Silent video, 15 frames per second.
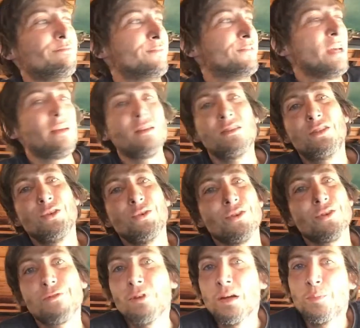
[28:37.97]
taking 2 or
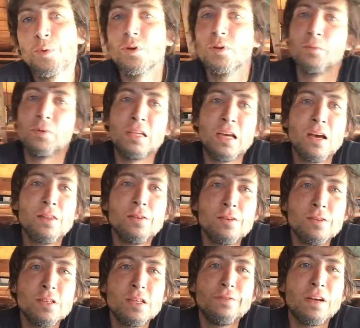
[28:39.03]
3, putting them together,
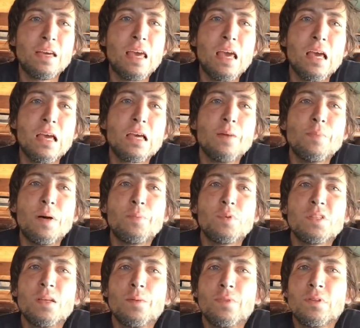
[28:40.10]
and see if I can't come up
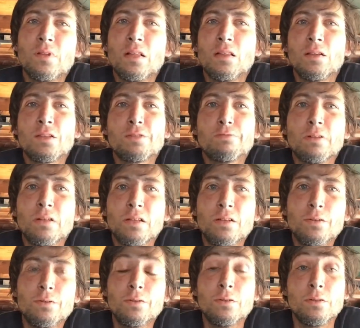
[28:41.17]
with something that looks really
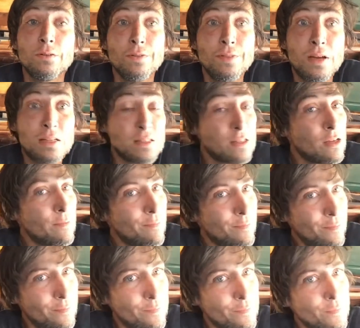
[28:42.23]
cool. That's
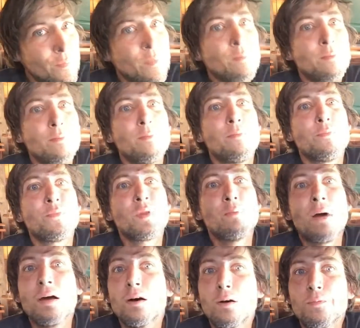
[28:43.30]

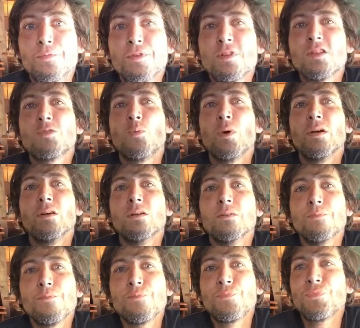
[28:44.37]
my hope for this winter.
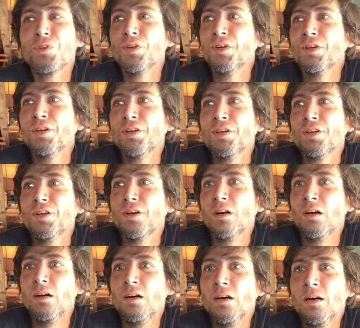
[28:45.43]

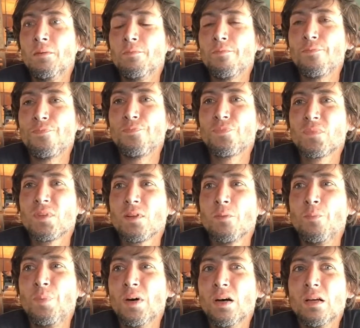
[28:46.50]

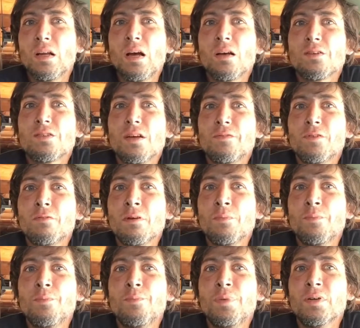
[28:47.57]
But I also have to
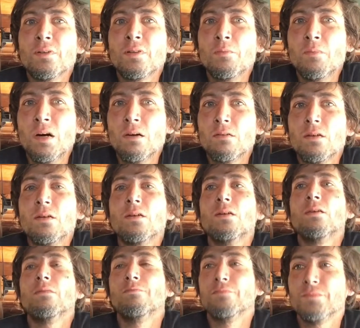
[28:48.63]
rebuild the
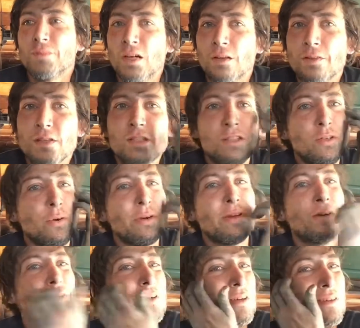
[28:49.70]
motor on this
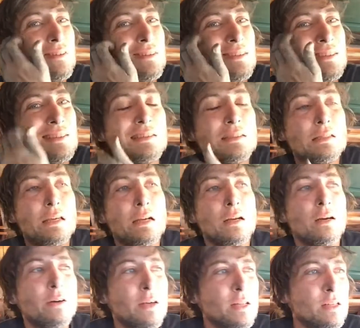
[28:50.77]
Toyota, you
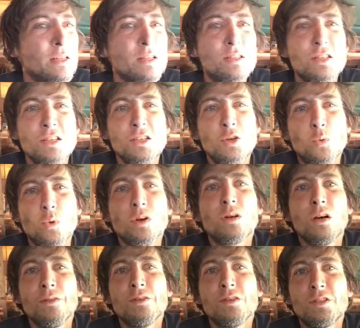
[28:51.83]
know, and continue
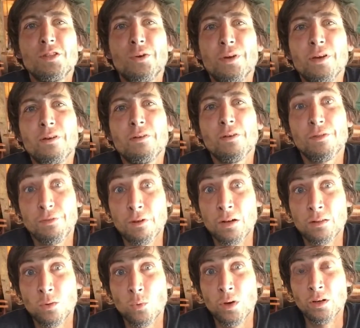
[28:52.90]
work on this Toyota
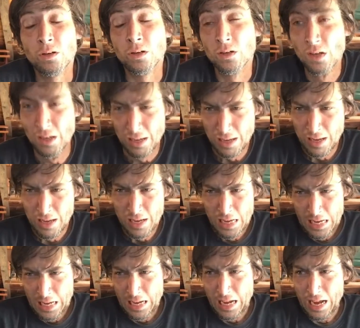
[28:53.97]
throughout the winter.
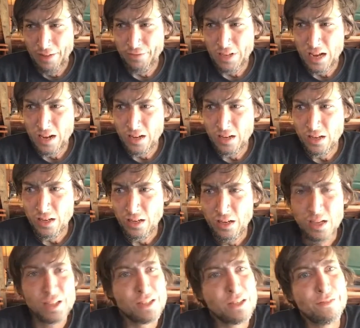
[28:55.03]
I've got a
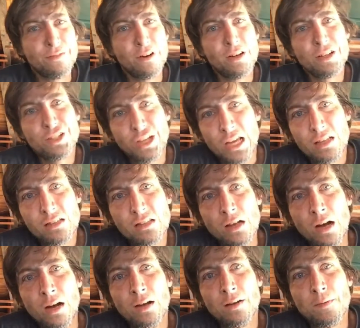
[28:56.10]
Husqvarna
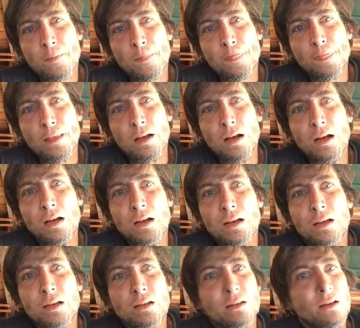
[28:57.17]
chainsaw.
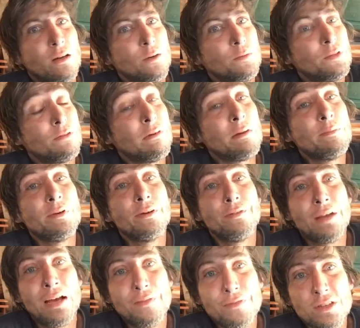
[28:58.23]
I hope to rebuild
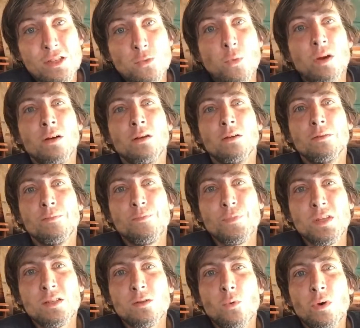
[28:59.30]
that this winter
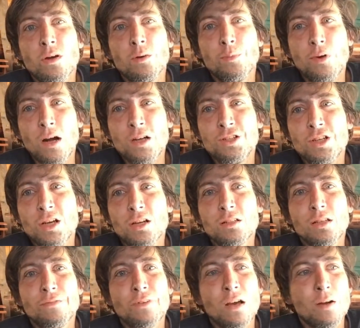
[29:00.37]
as a winter
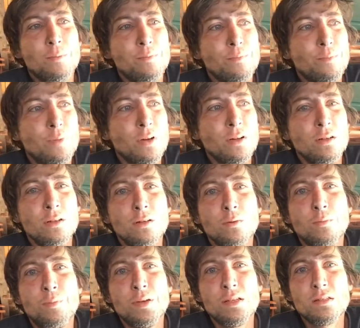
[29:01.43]
project. I've got to put a new
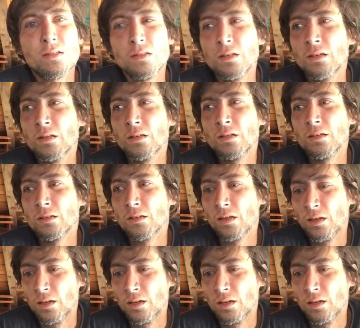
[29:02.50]
piston and